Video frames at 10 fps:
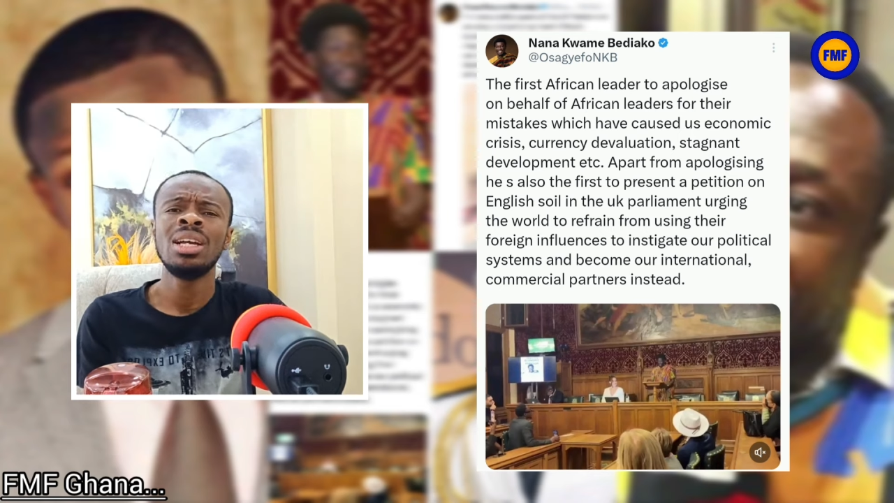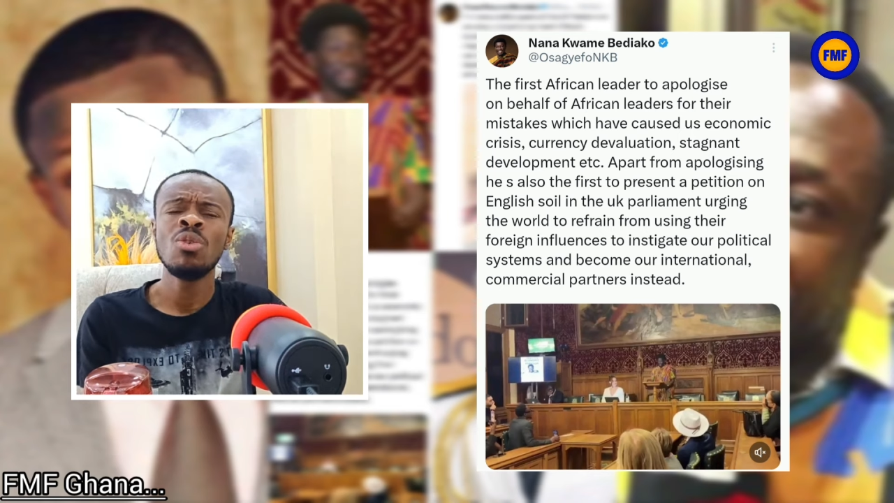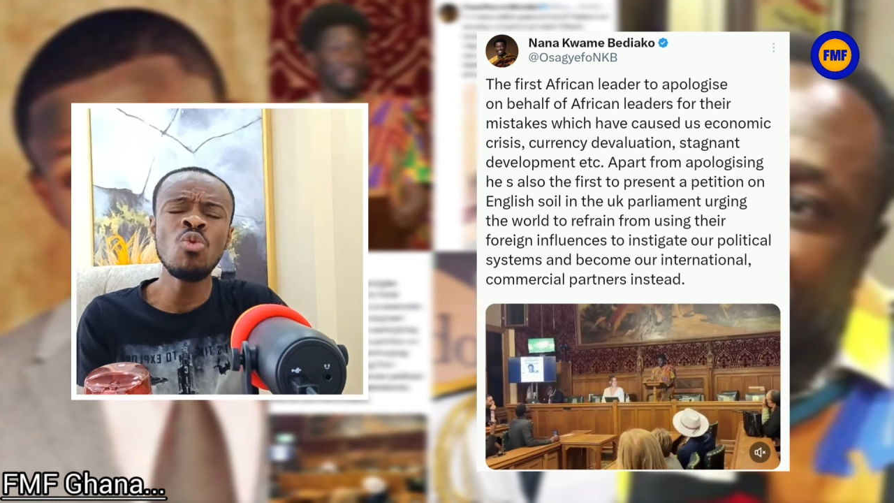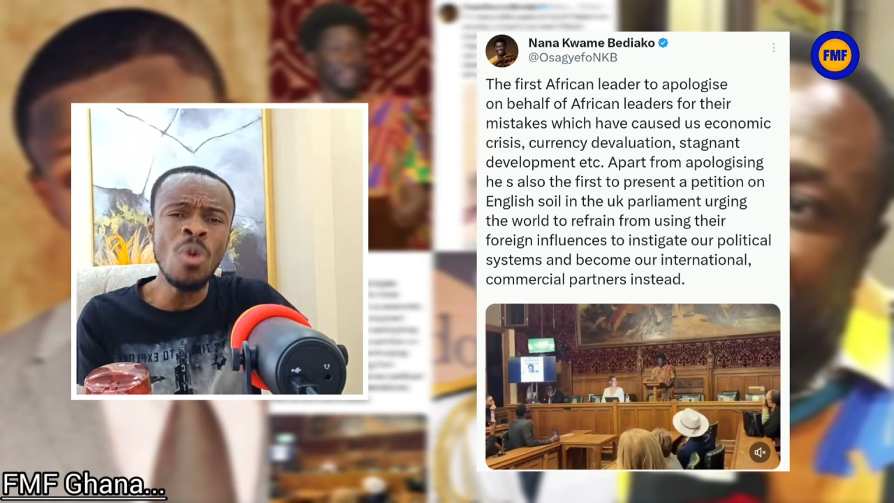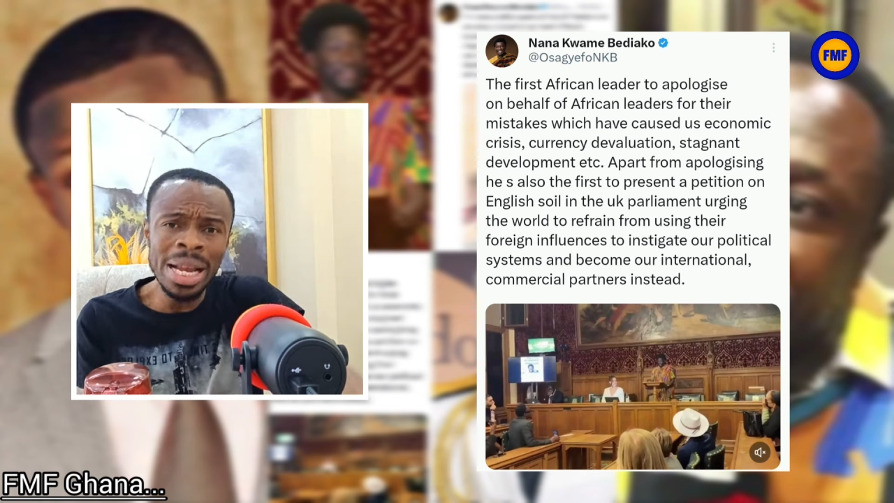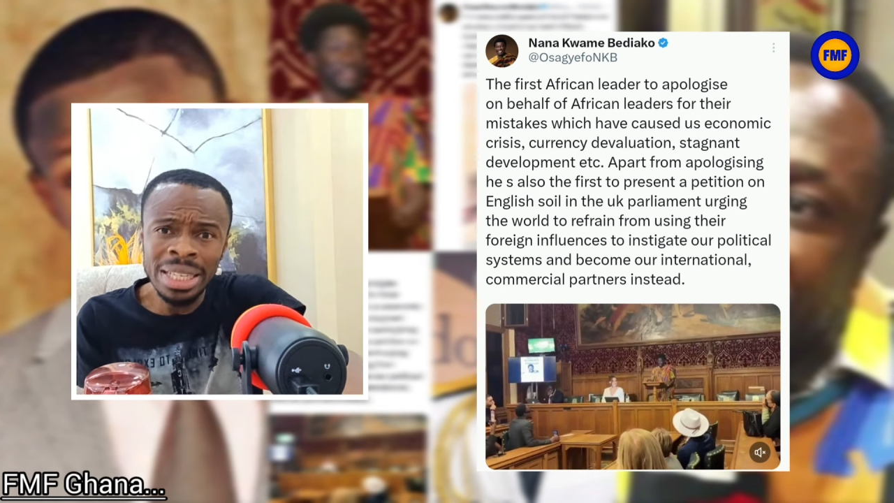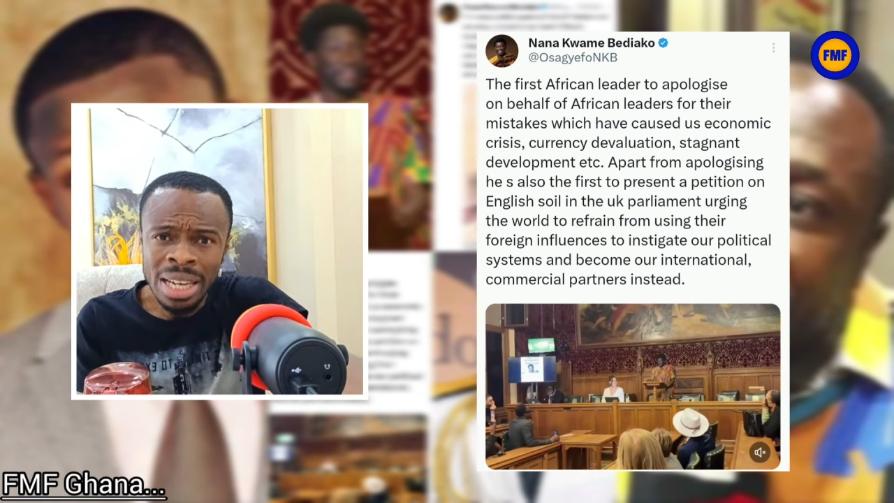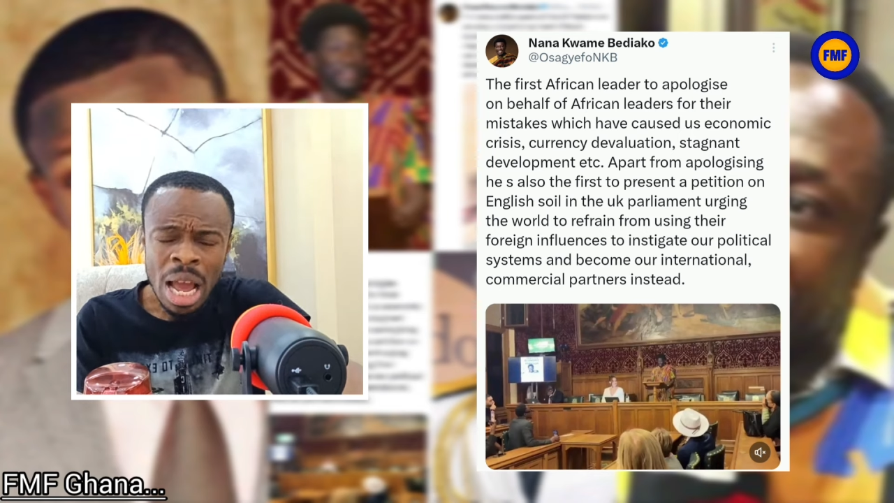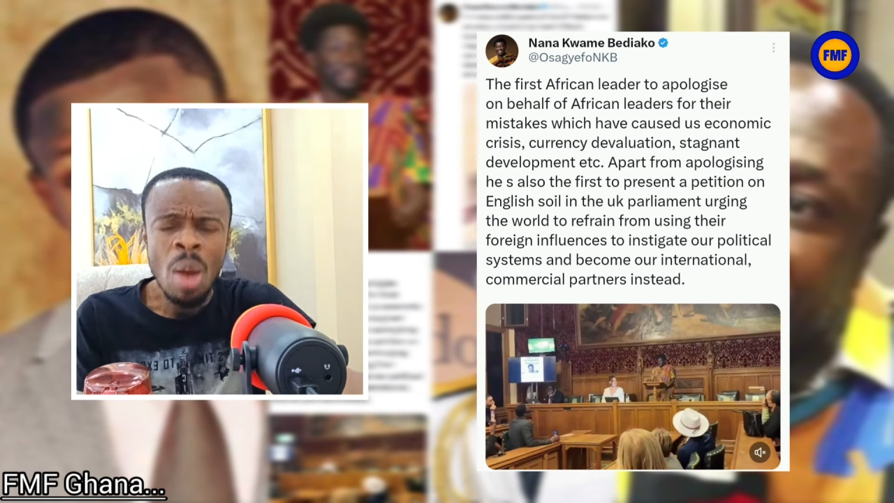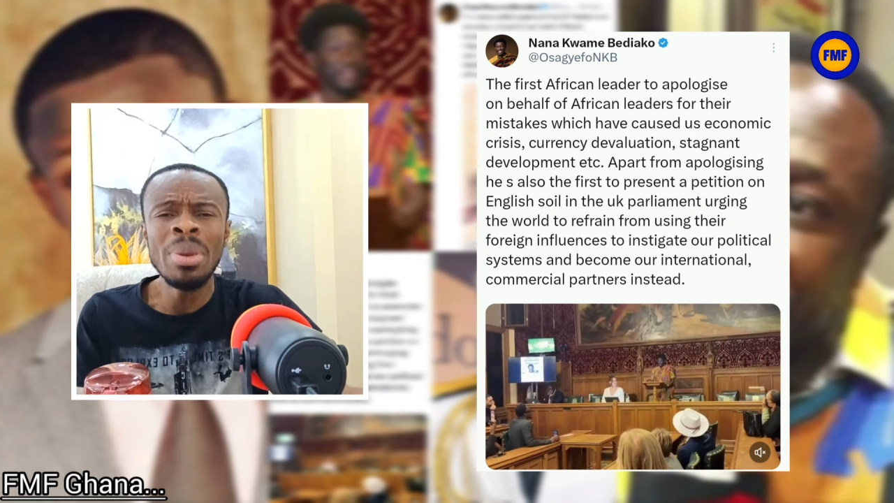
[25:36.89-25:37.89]
We,
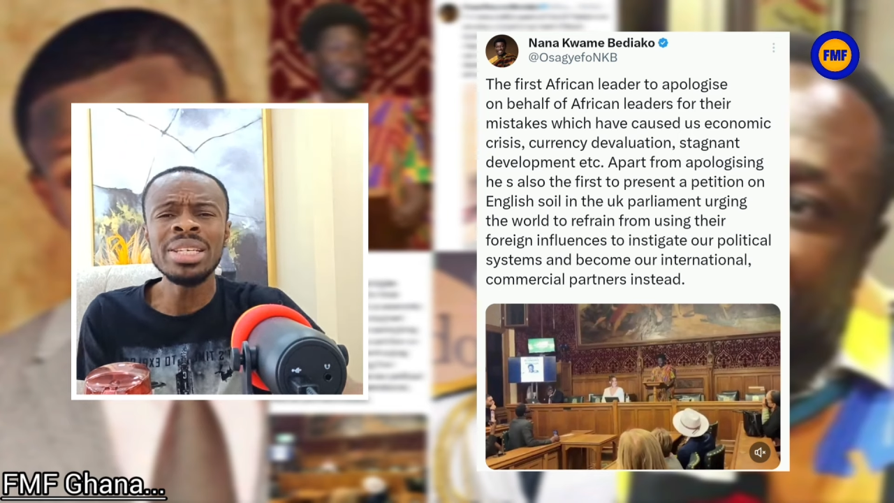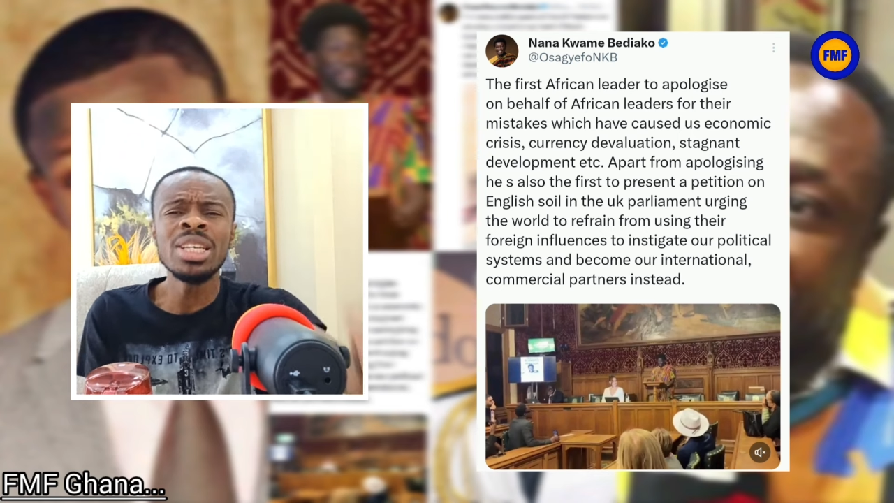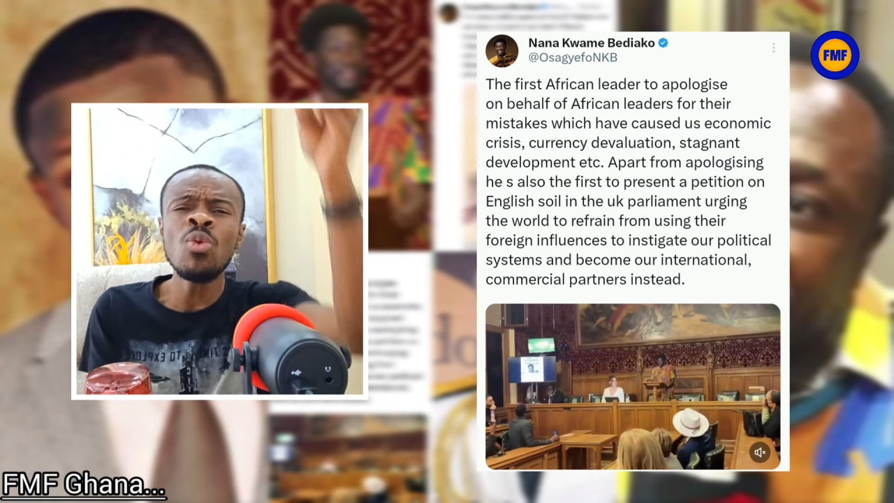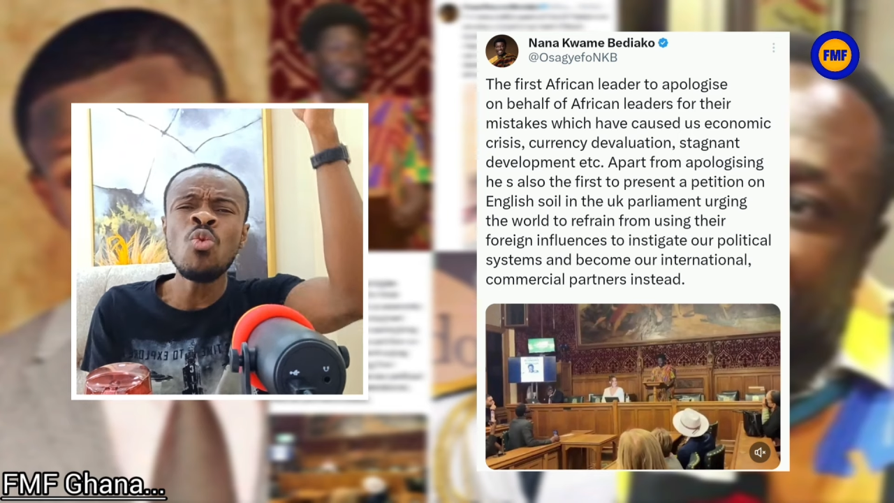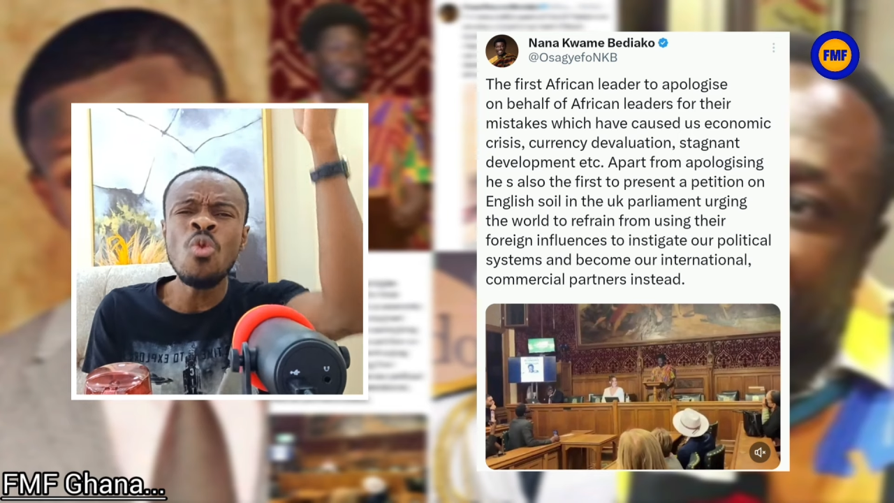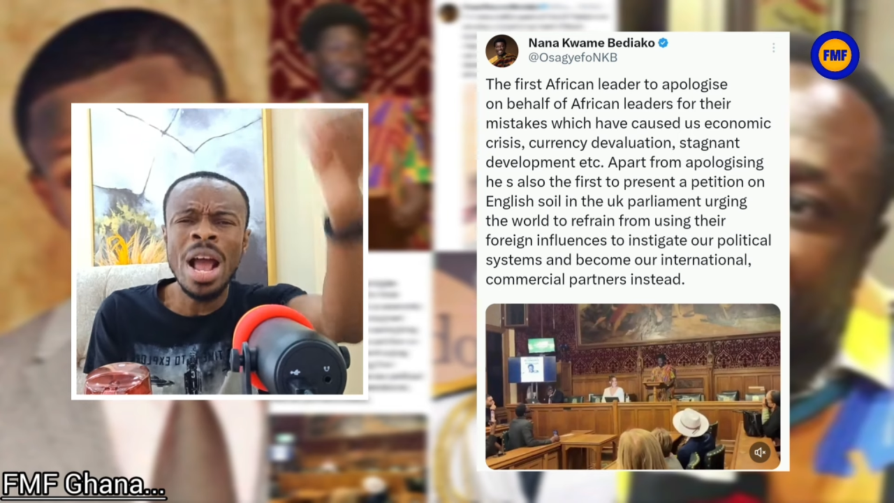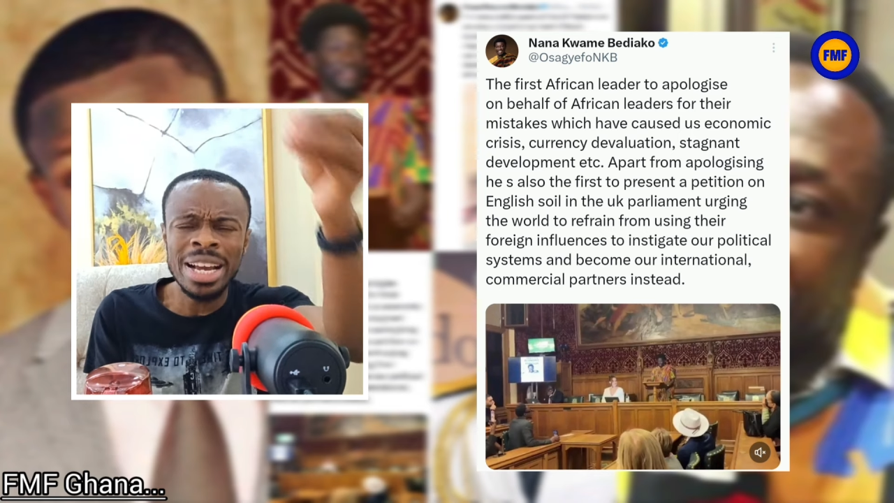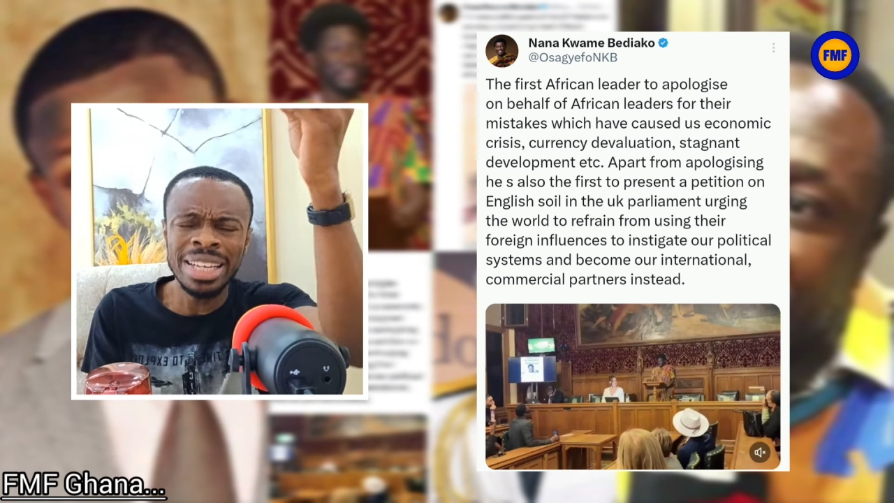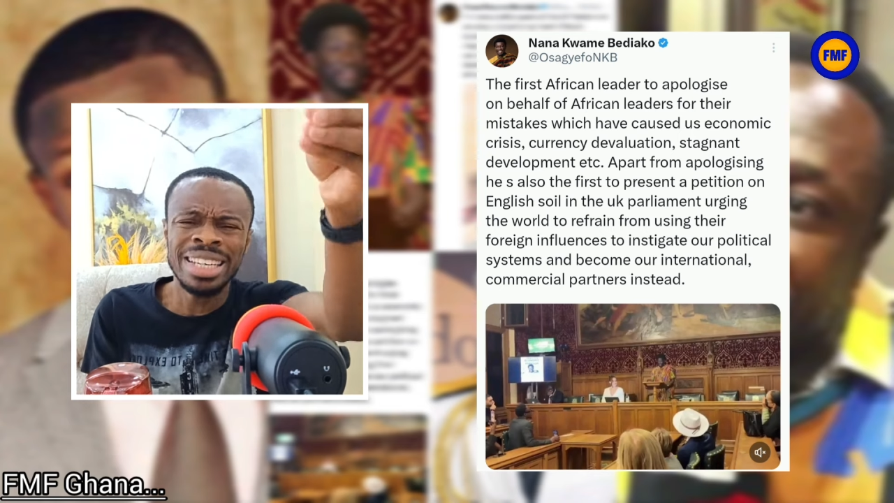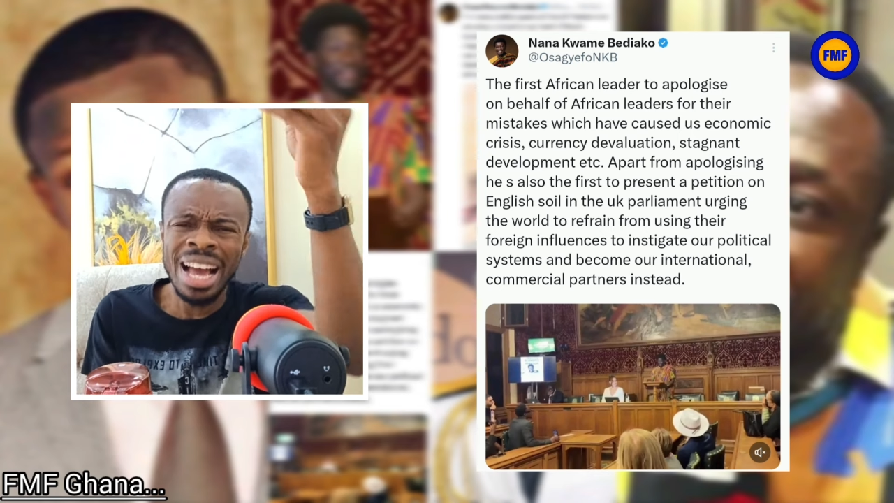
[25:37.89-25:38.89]
mi si
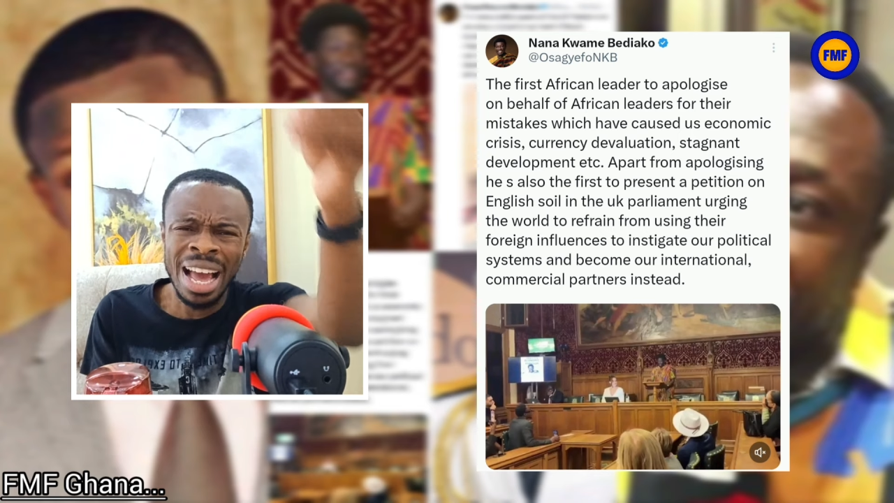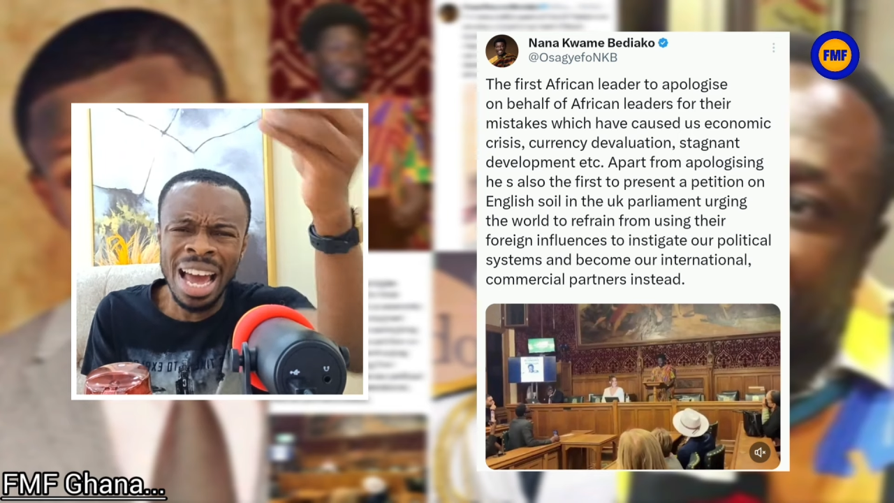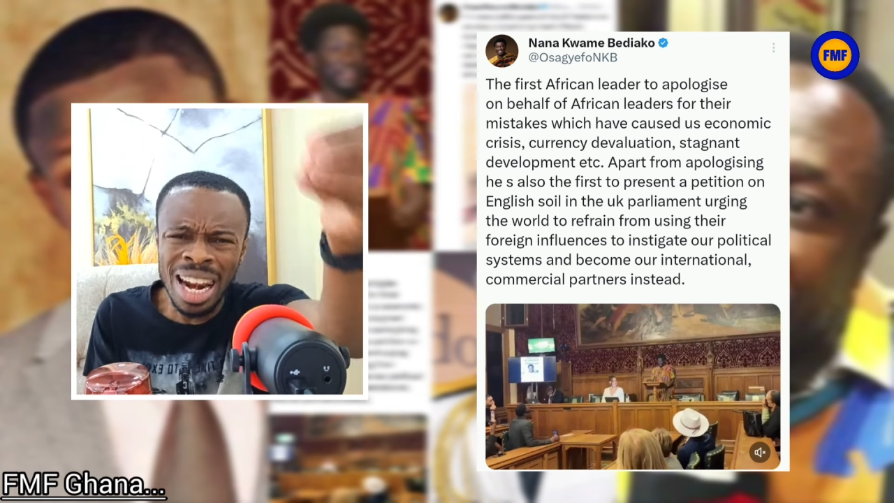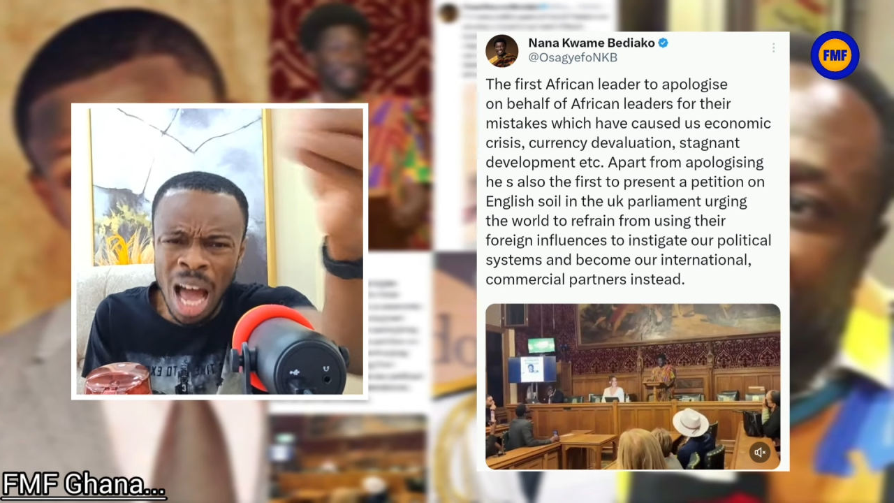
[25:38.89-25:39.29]
wake the hell